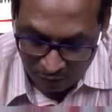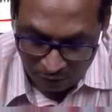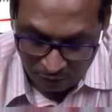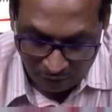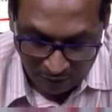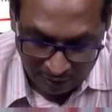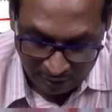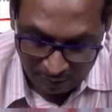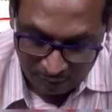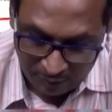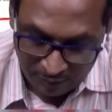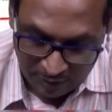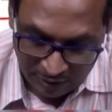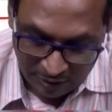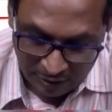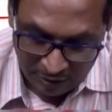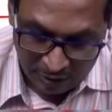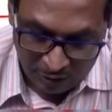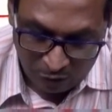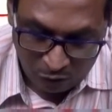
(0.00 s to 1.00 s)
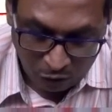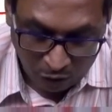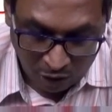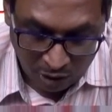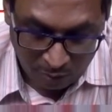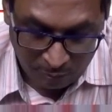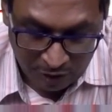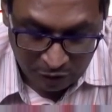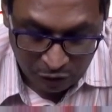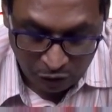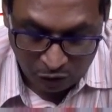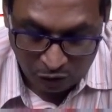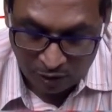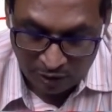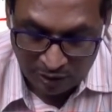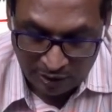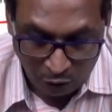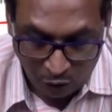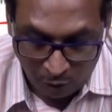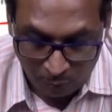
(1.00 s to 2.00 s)
Fine. Normal
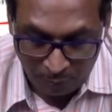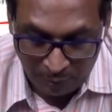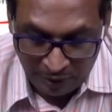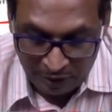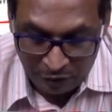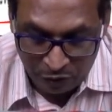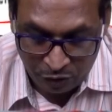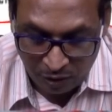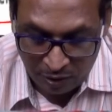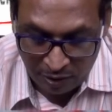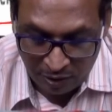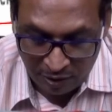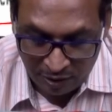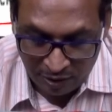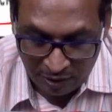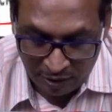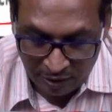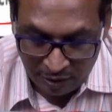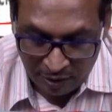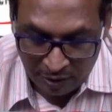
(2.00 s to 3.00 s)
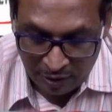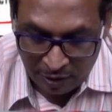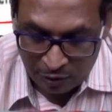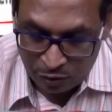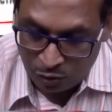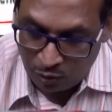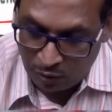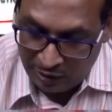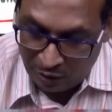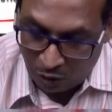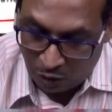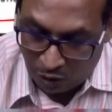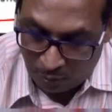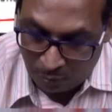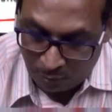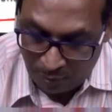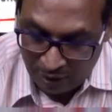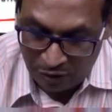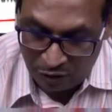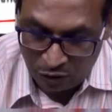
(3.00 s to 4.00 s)
shock and oblique shock. So in
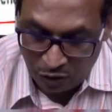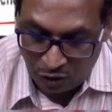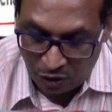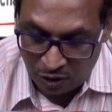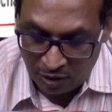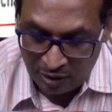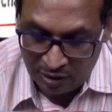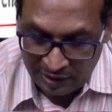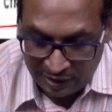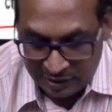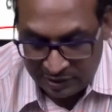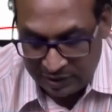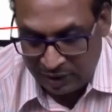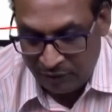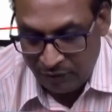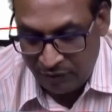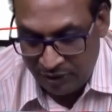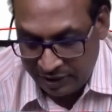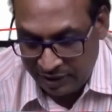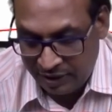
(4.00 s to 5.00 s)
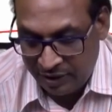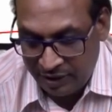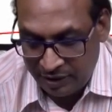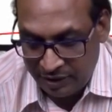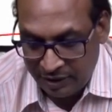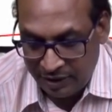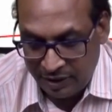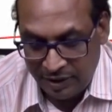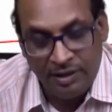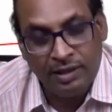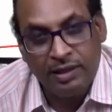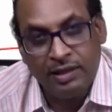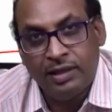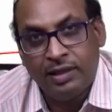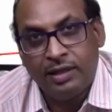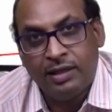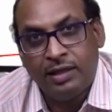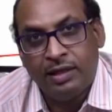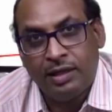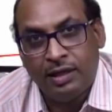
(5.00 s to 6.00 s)
oblique shock, yes, I will tell in
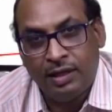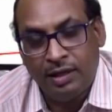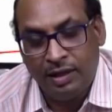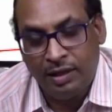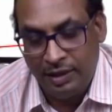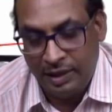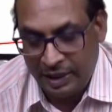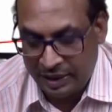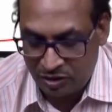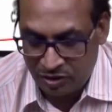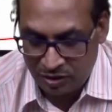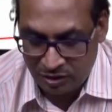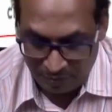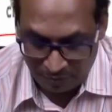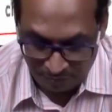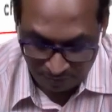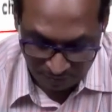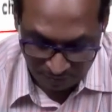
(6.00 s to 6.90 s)
next